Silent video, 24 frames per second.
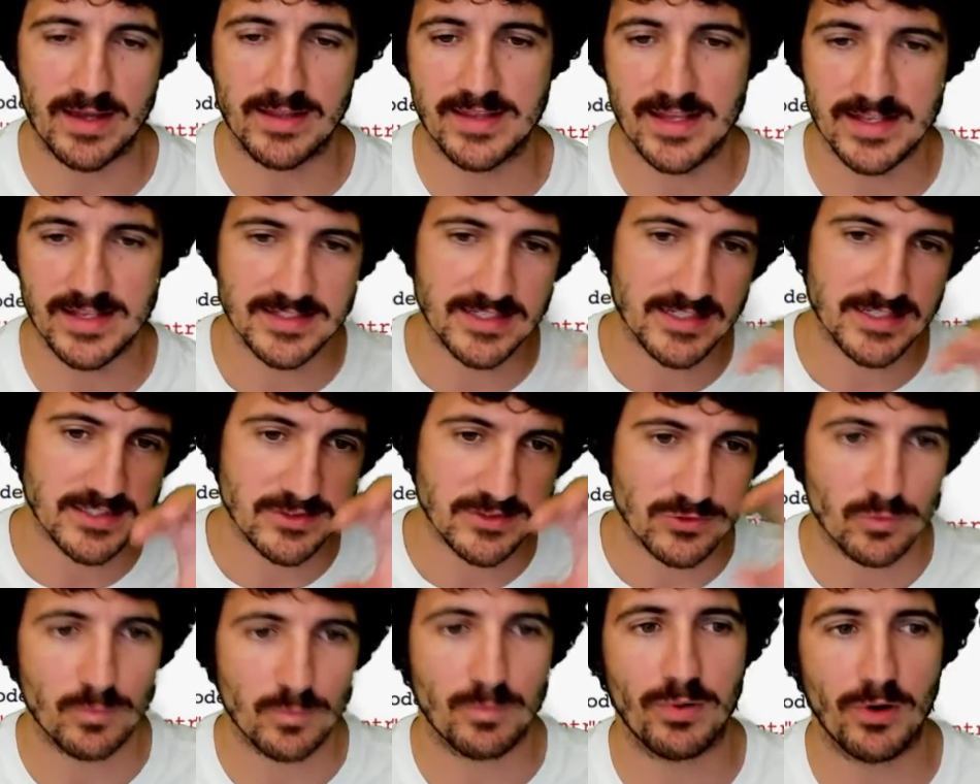And that's
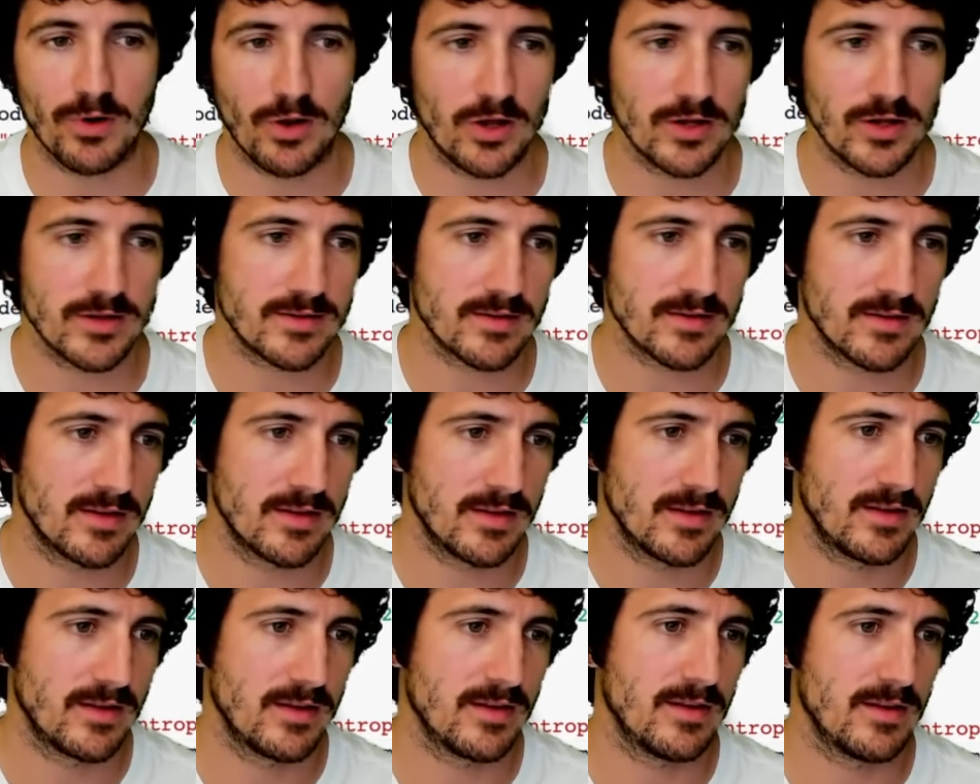just to plot
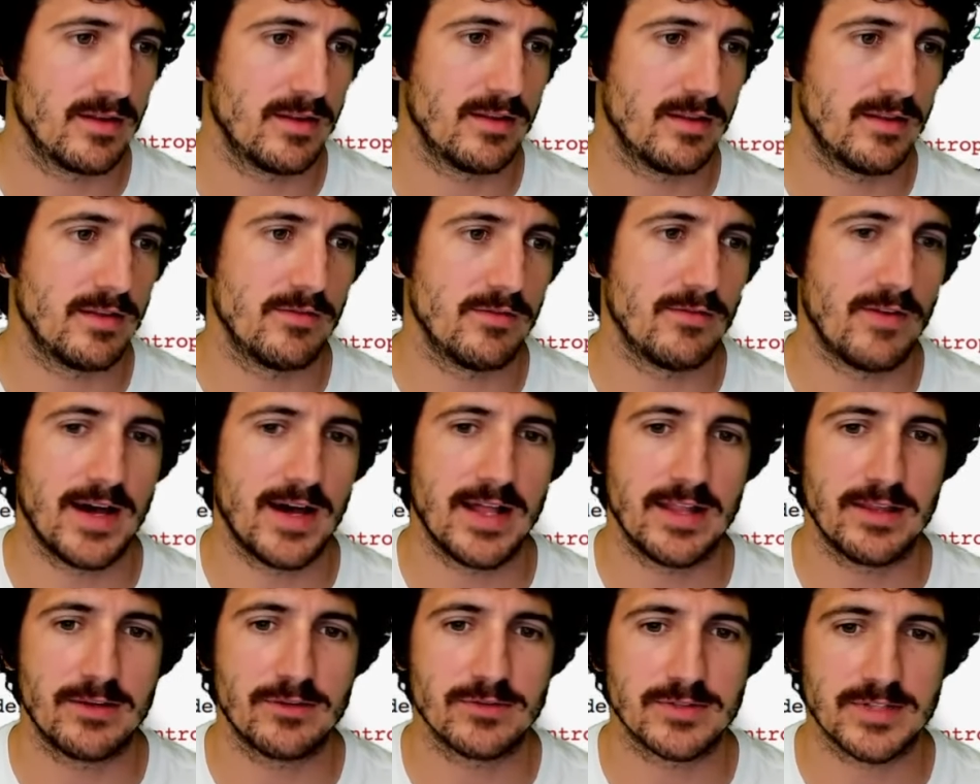the
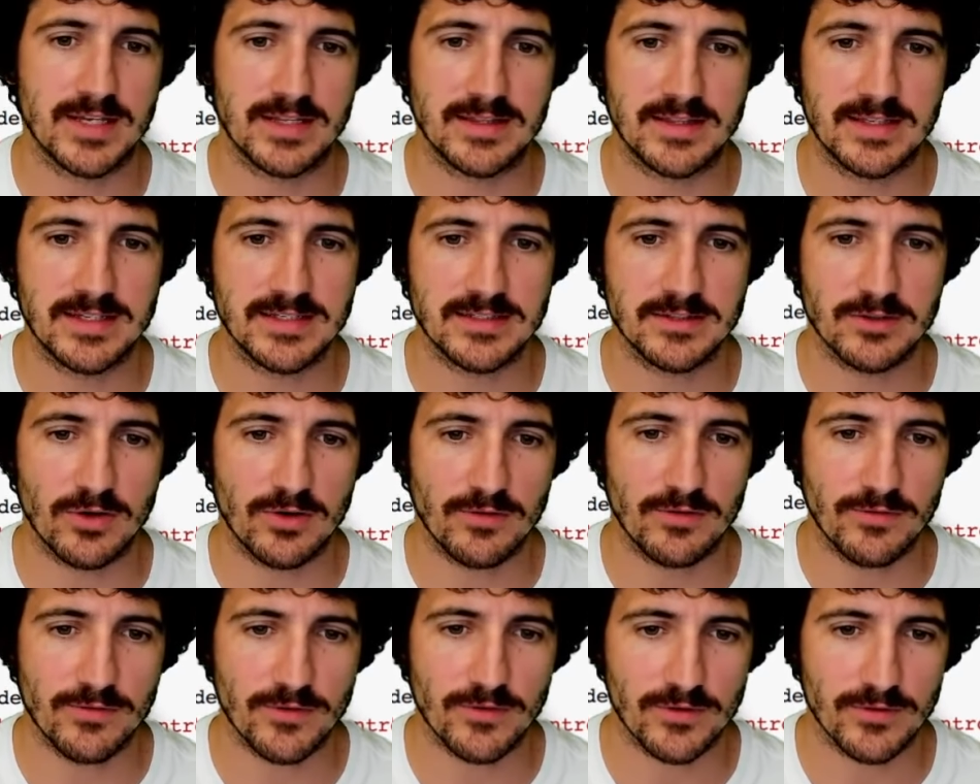values. And these
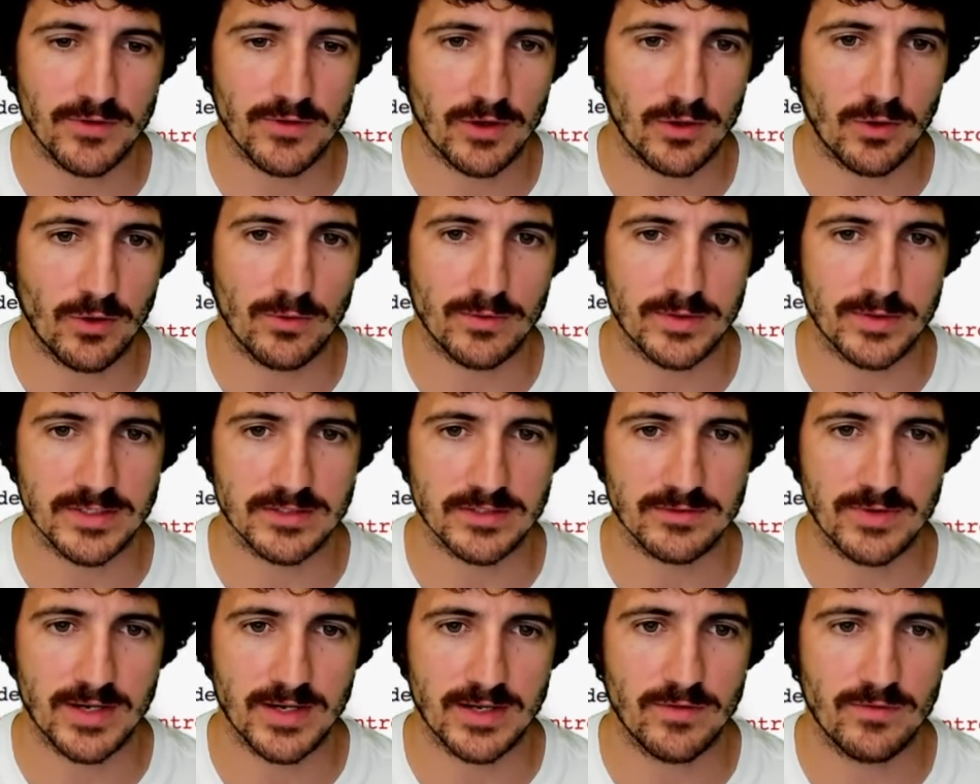come from the
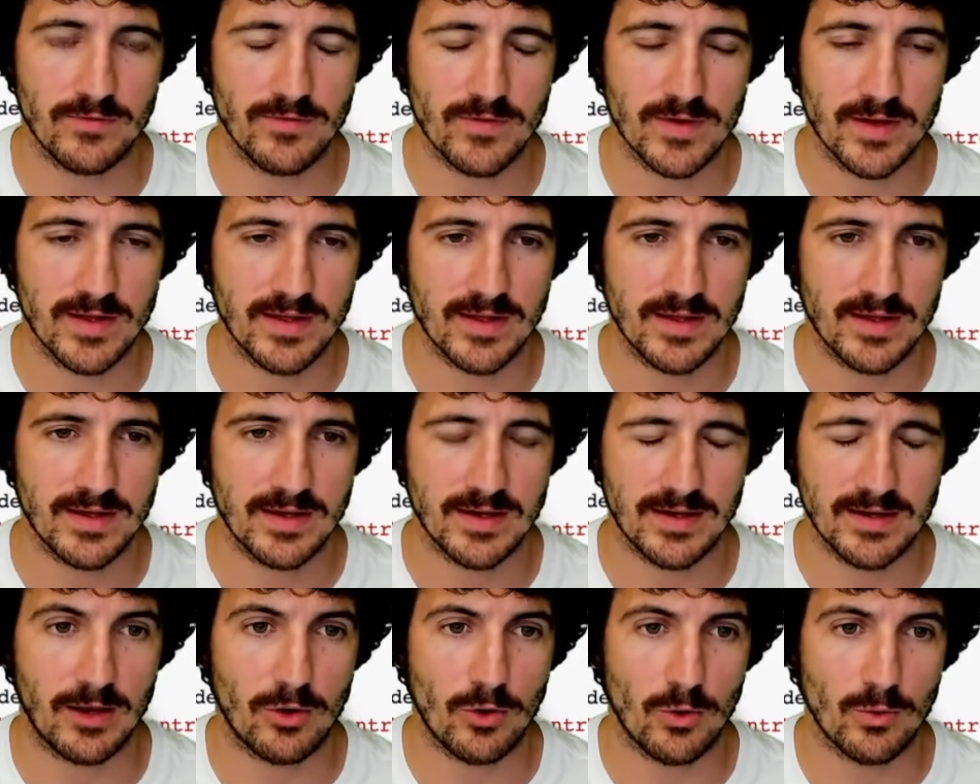codings. We've
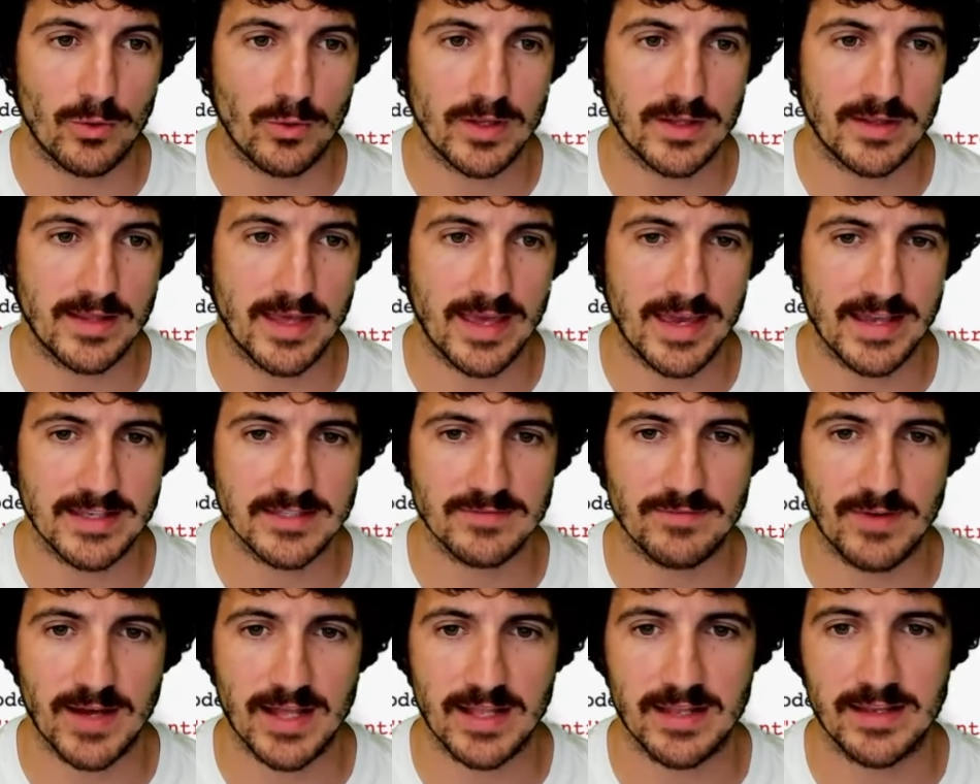encoded the
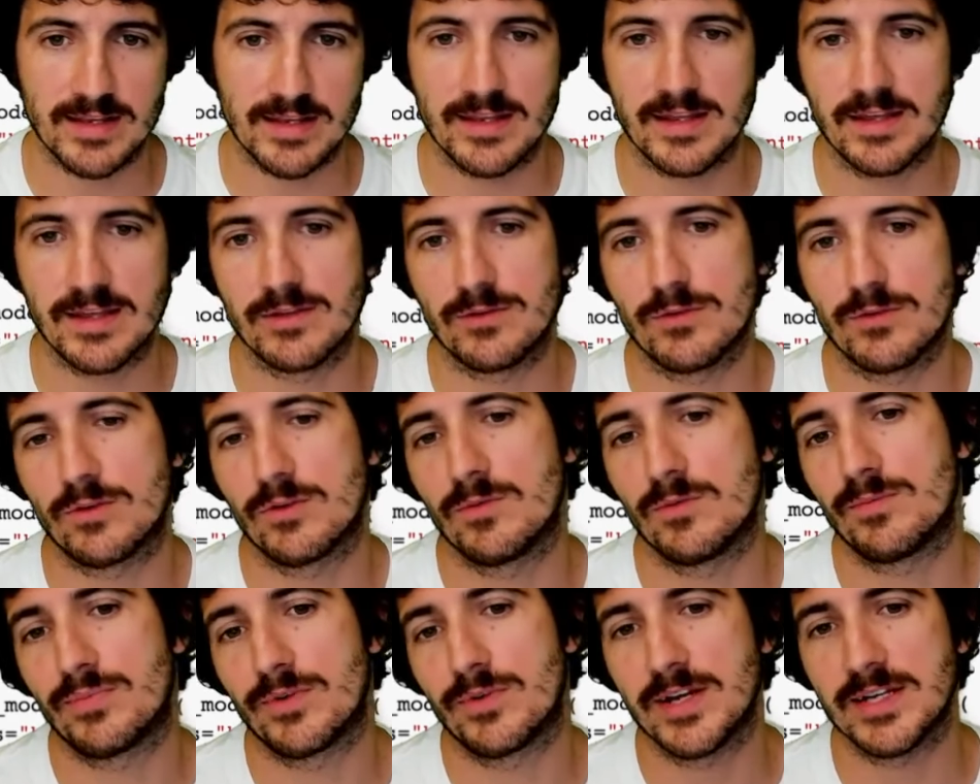X valid into
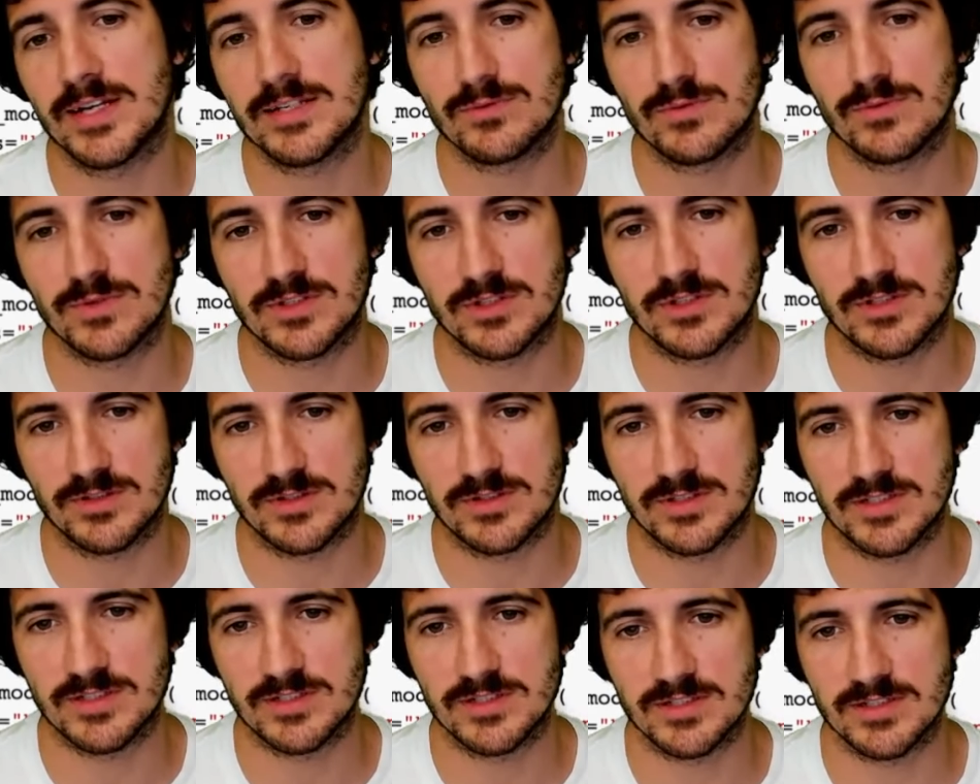compress, which
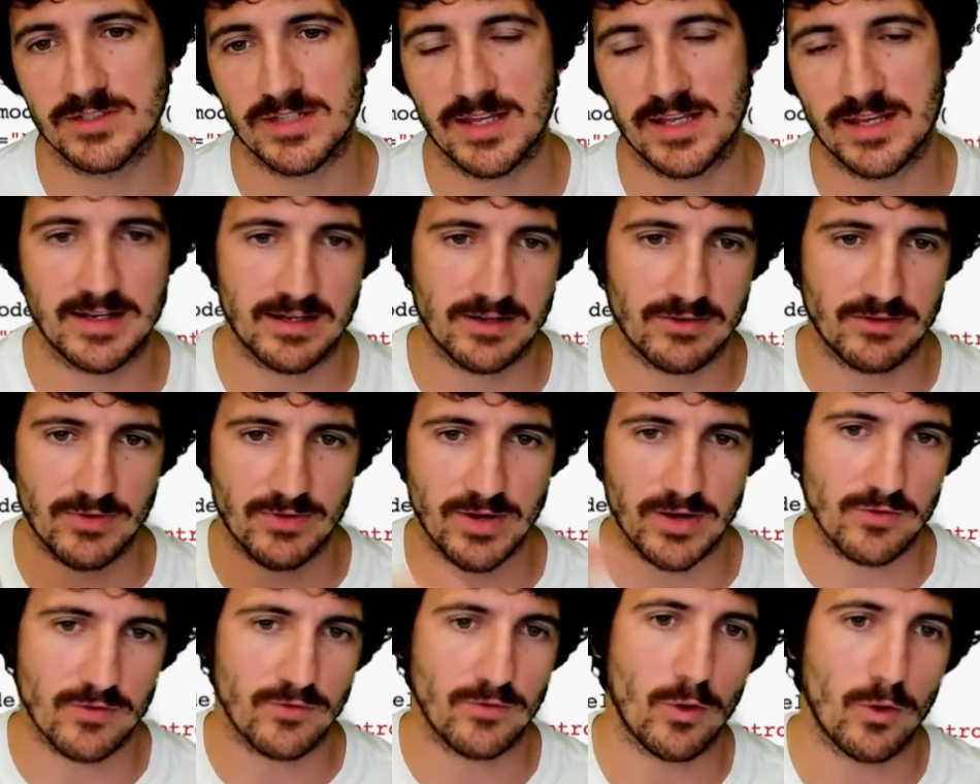this is like an
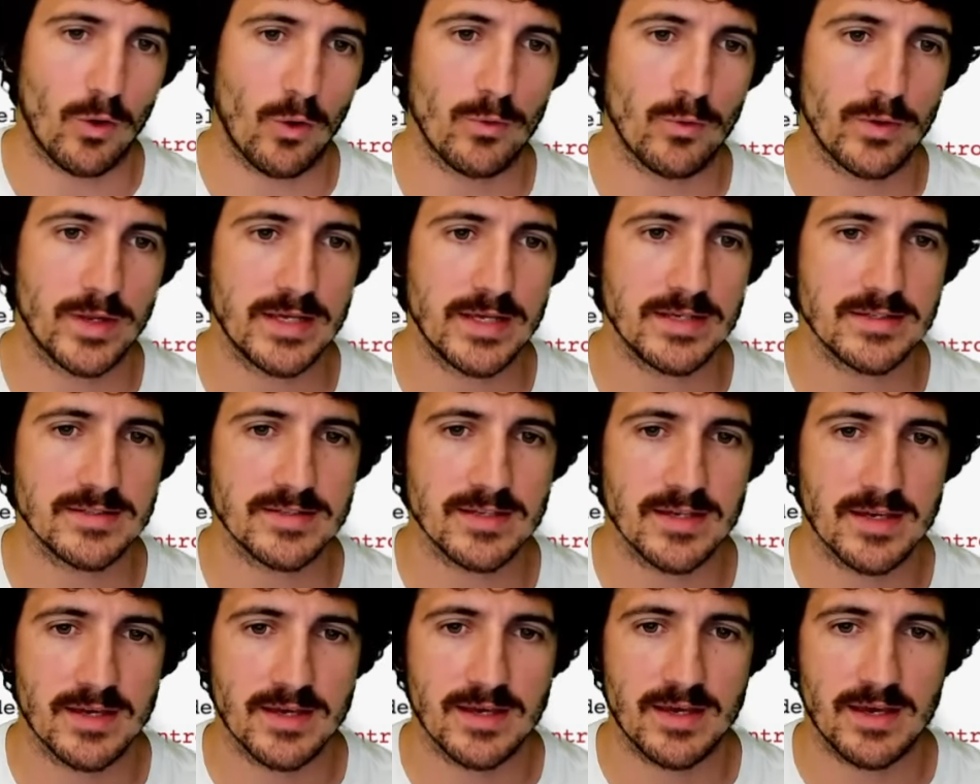array of
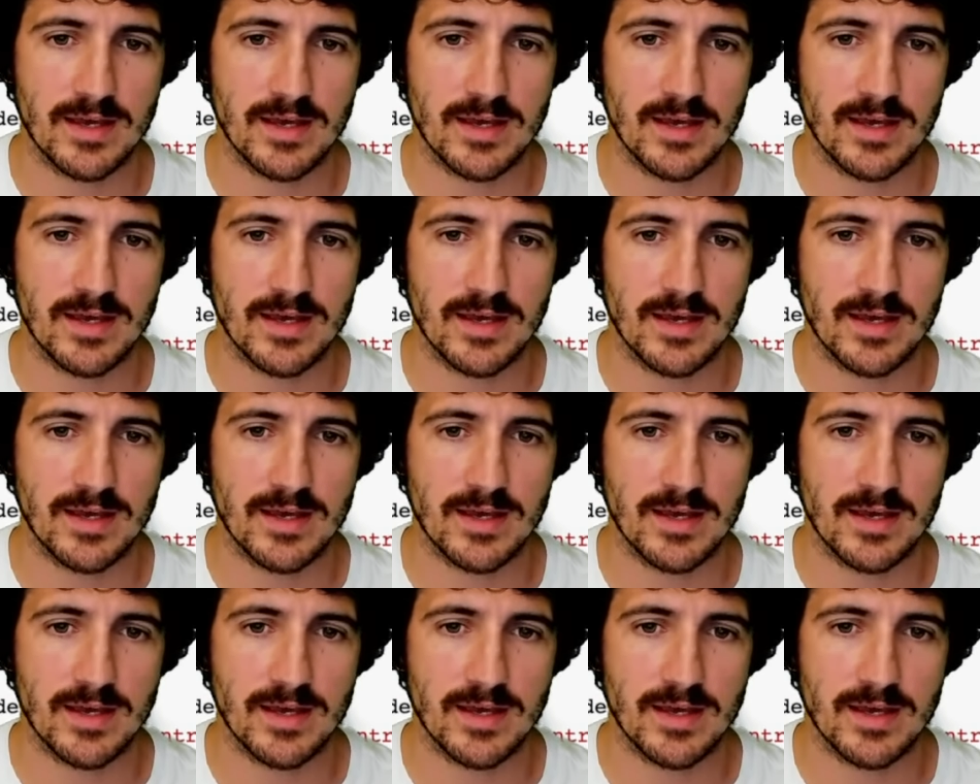codings.